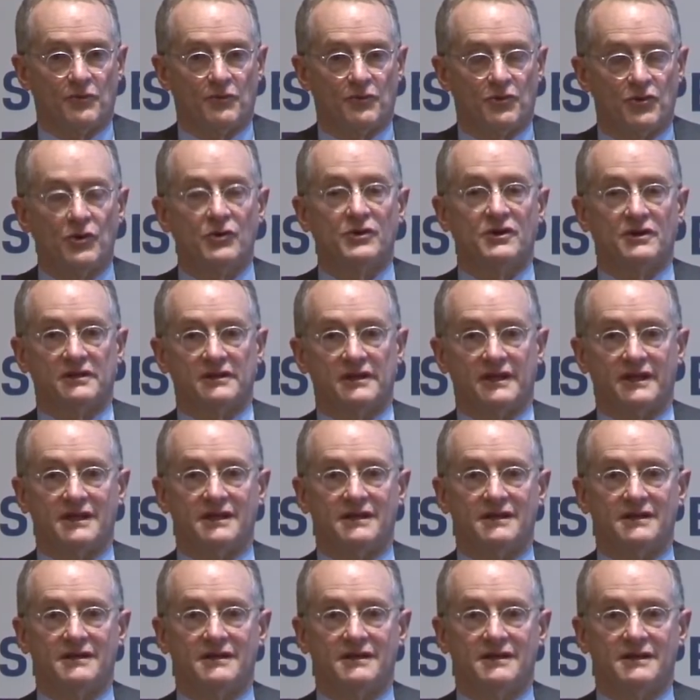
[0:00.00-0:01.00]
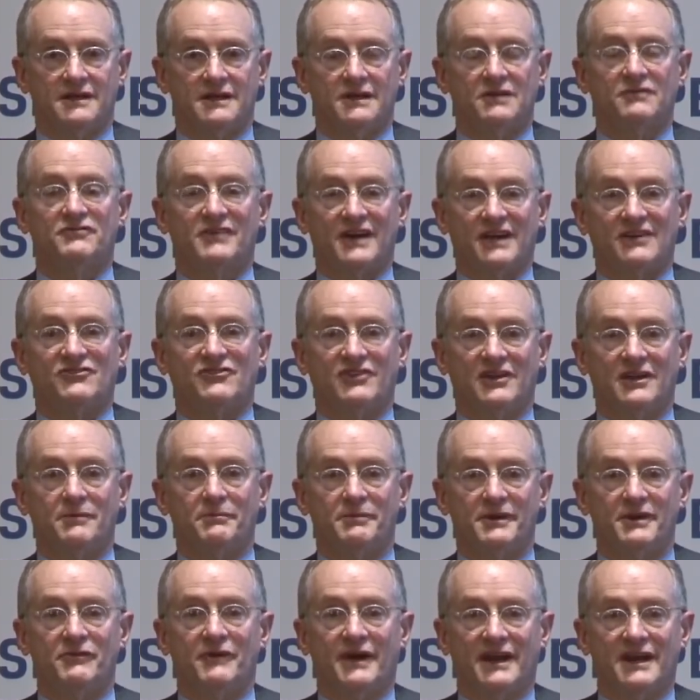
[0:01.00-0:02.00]
prudently invest in a
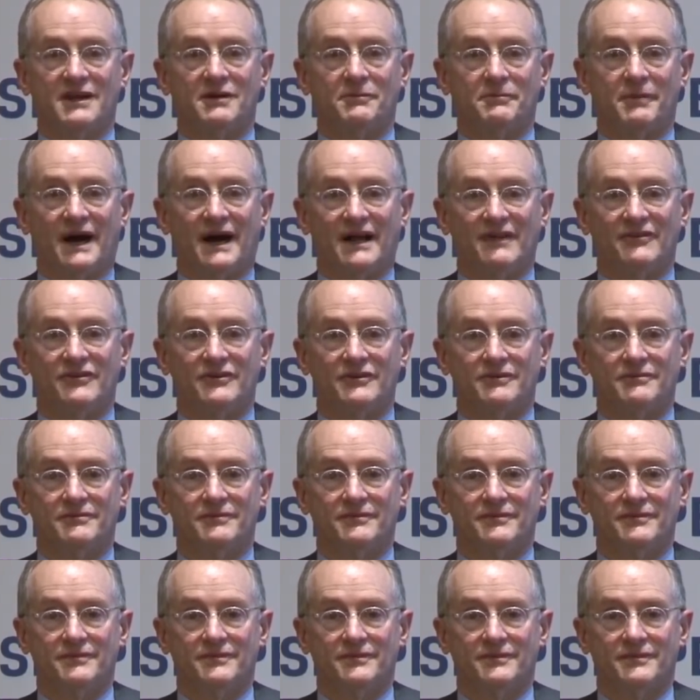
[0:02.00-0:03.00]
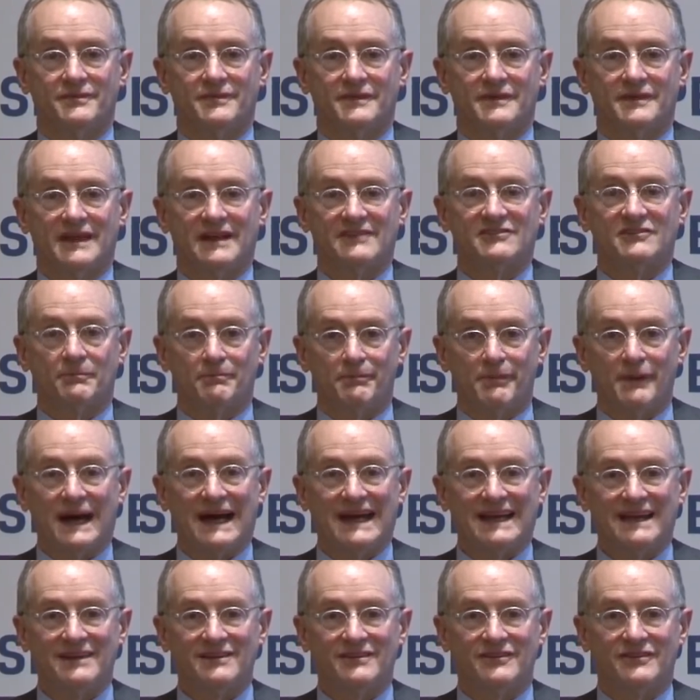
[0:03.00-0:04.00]
B-rated bond. That's a
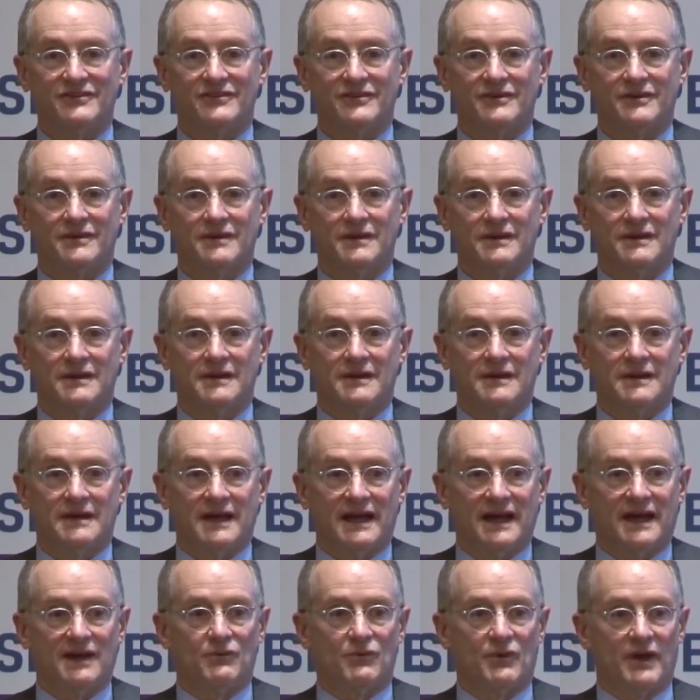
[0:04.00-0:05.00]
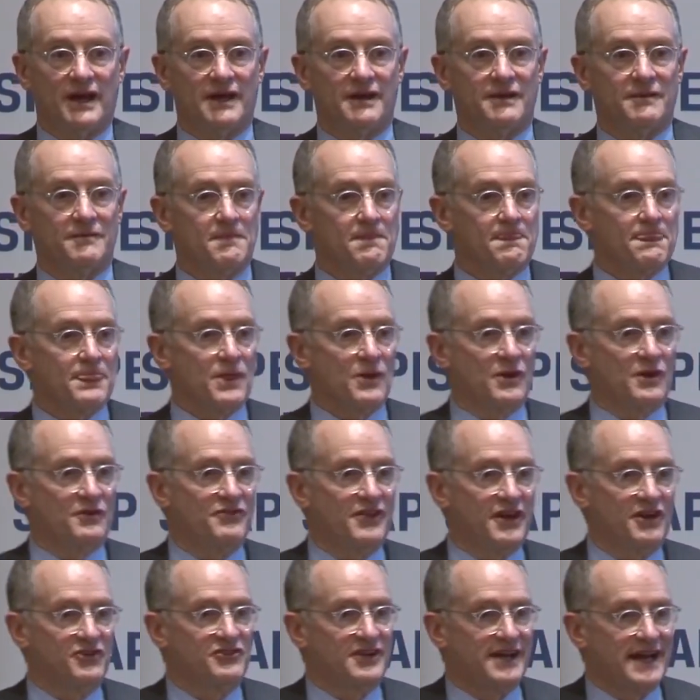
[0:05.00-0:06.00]
bias. And if
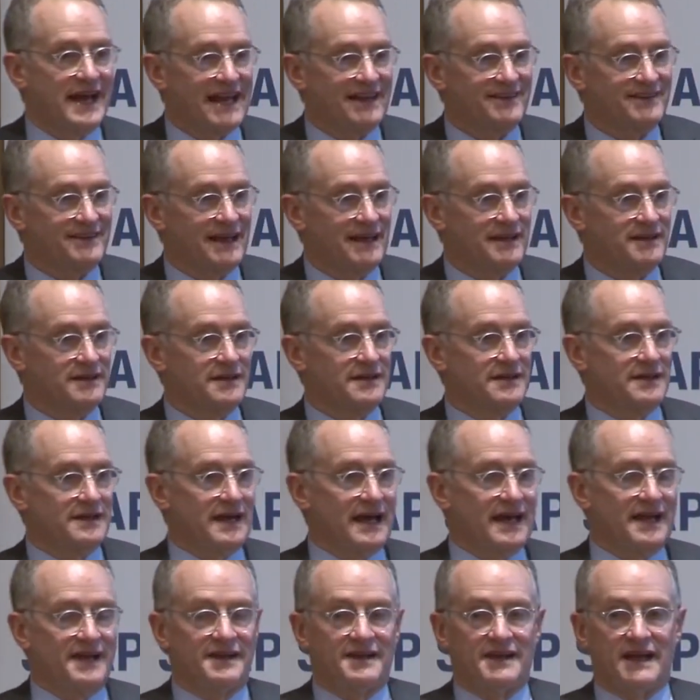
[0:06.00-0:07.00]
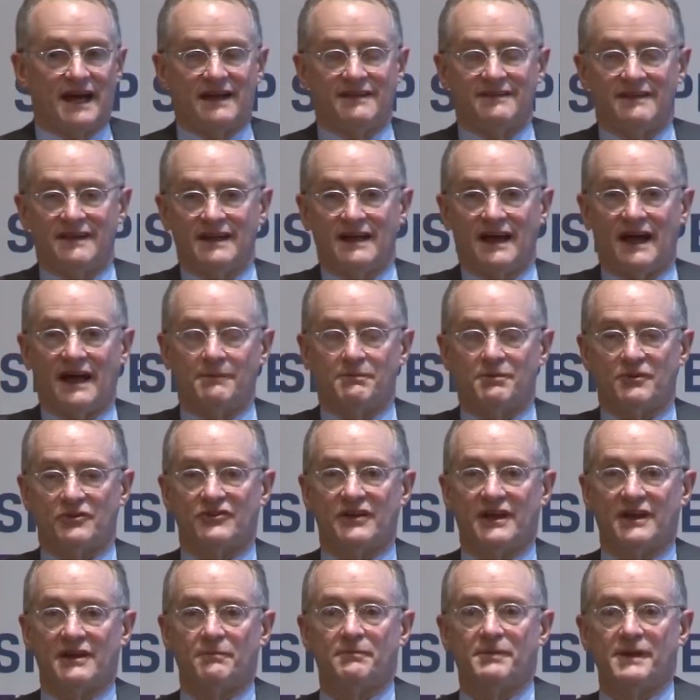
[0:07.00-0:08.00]
there's an asset and
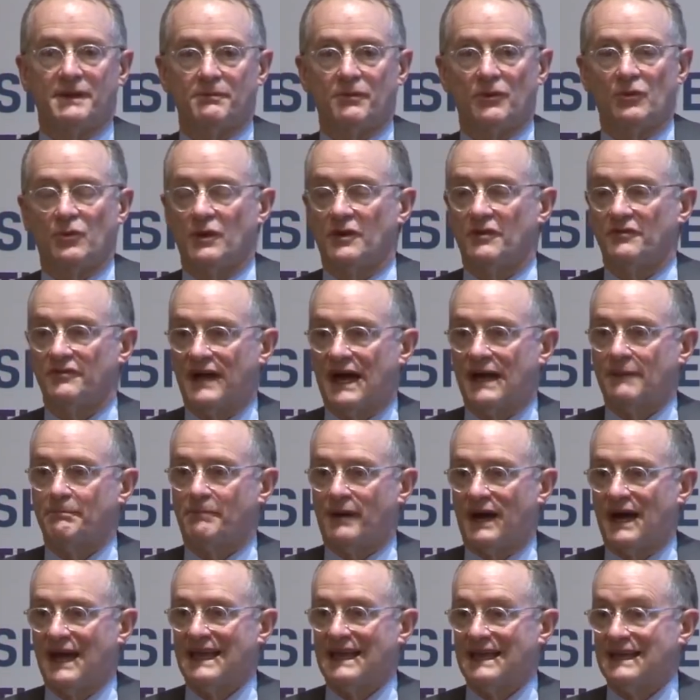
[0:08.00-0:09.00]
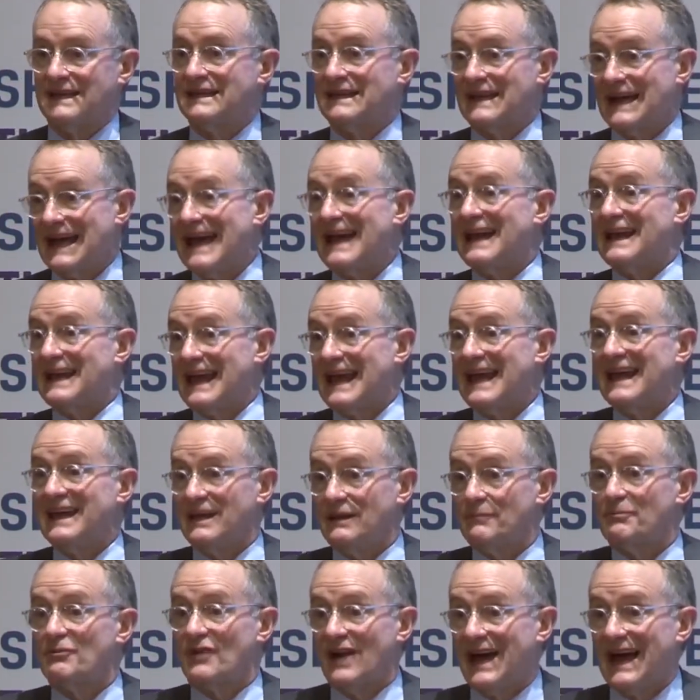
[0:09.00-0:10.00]
99% of people will not buy it at
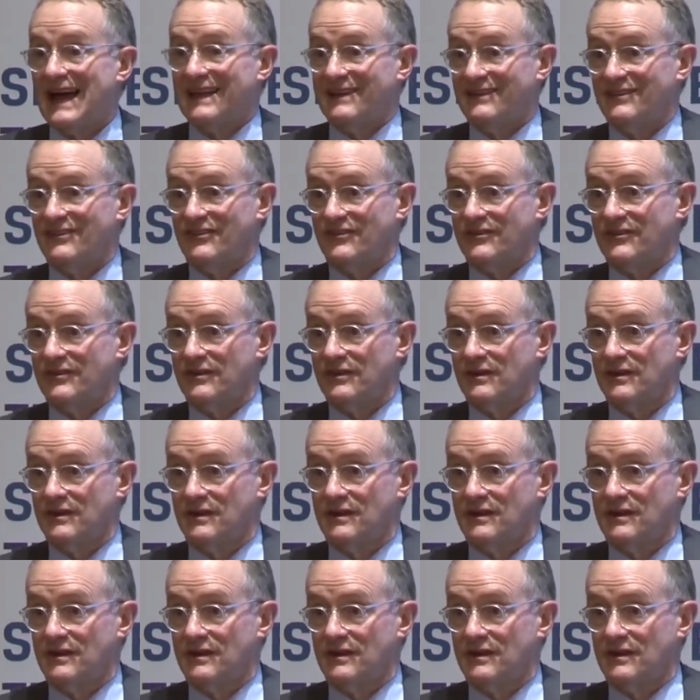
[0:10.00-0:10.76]
any price,